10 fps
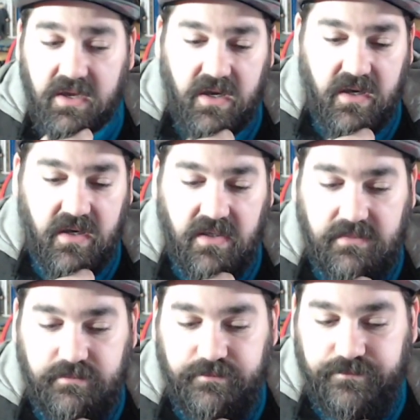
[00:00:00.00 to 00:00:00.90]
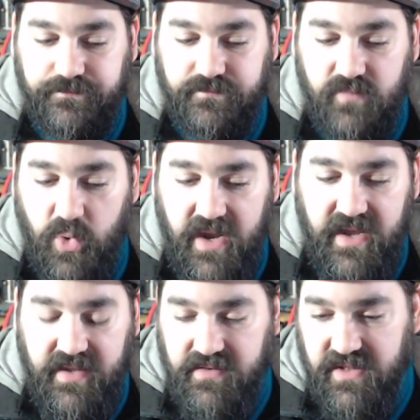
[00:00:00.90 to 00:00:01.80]

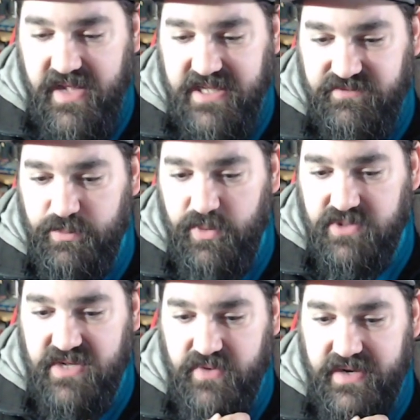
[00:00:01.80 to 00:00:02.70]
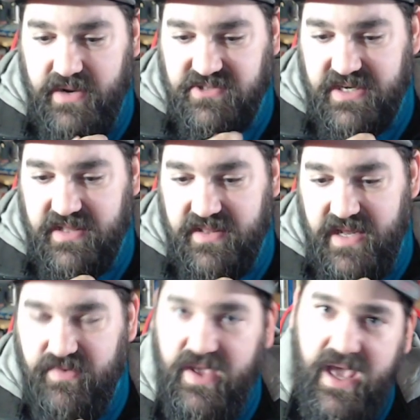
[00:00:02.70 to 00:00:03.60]
The last few books I've read outside of
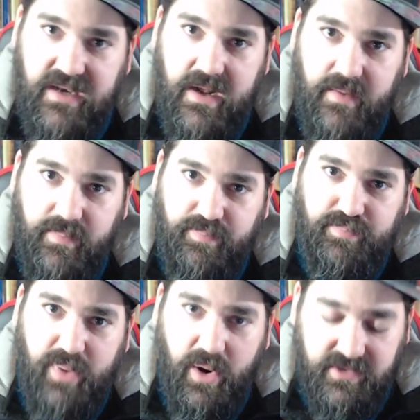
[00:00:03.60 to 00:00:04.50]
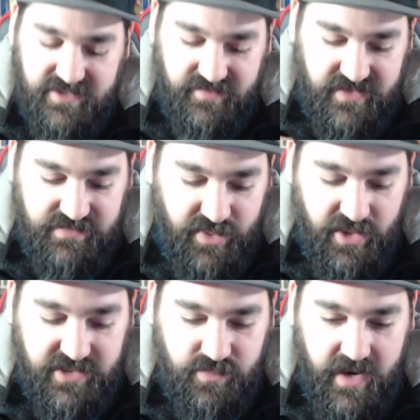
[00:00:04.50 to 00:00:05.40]
that, I've had parts of these
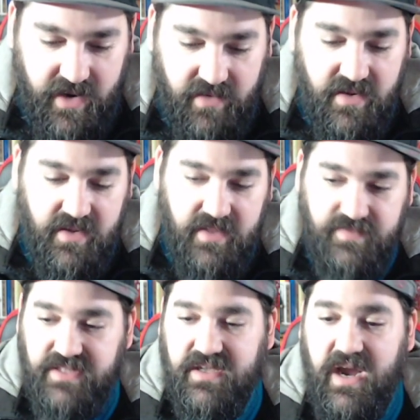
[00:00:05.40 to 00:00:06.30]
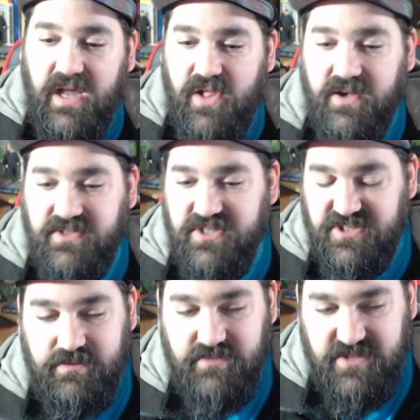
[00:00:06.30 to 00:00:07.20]
books where the dialogue just
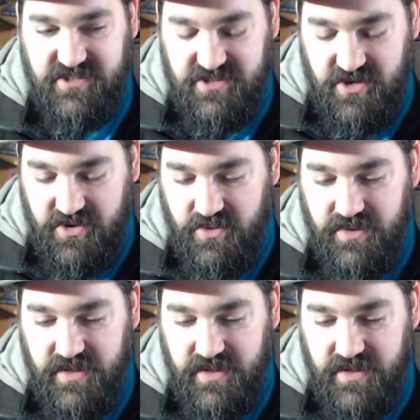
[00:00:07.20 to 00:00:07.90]
seems so